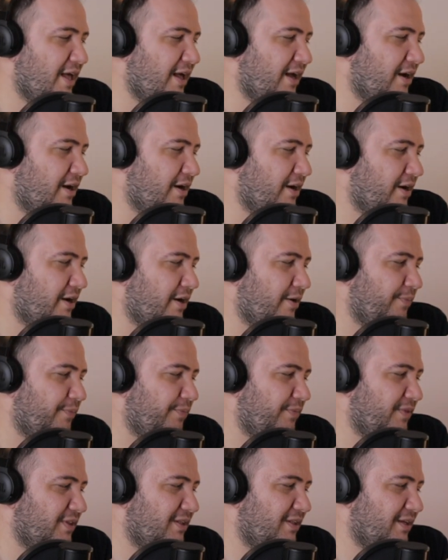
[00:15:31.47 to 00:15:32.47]
Um,
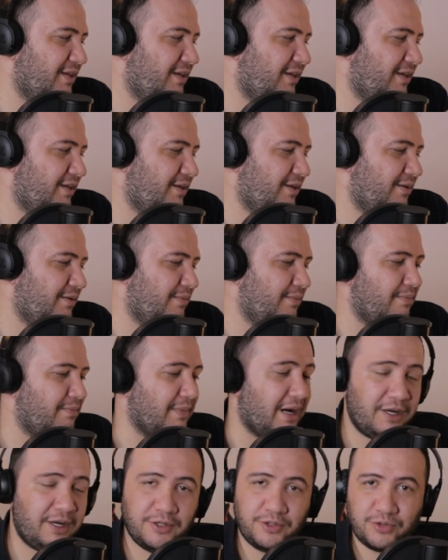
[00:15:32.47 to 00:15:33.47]
in my
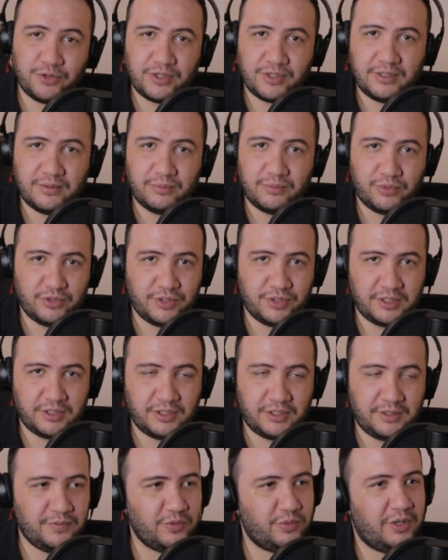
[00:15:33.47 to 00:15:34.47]
country, Brazil,
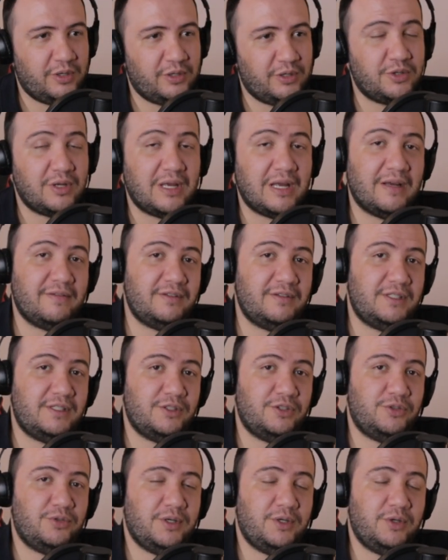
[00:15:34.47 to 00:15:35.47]
we also have a
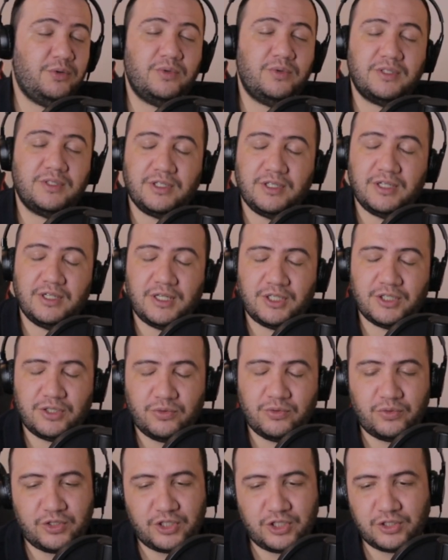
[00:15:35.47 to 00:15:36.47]
district which is
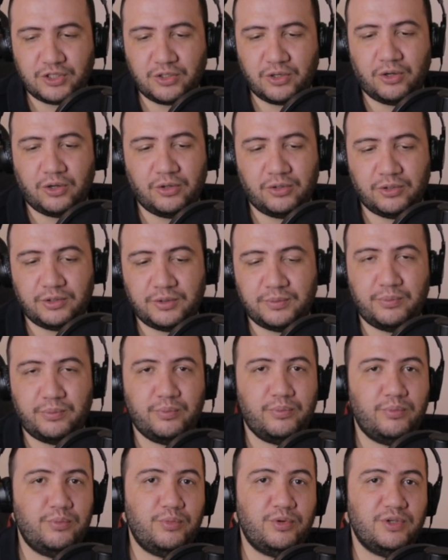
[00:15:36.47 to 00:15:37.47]
which is called
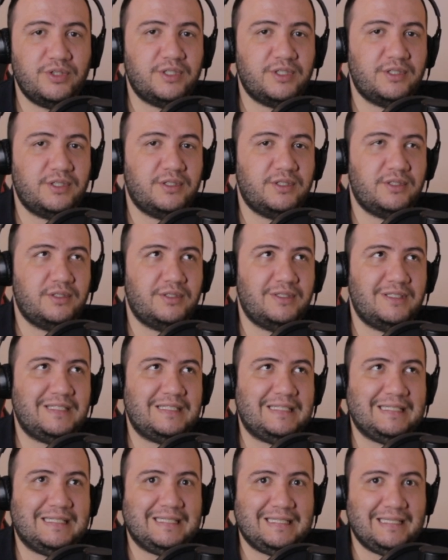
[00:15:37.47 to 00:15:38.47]

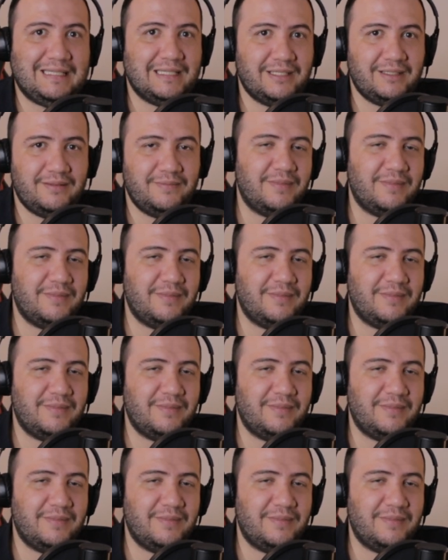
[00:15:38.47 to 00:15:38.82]
Brasilia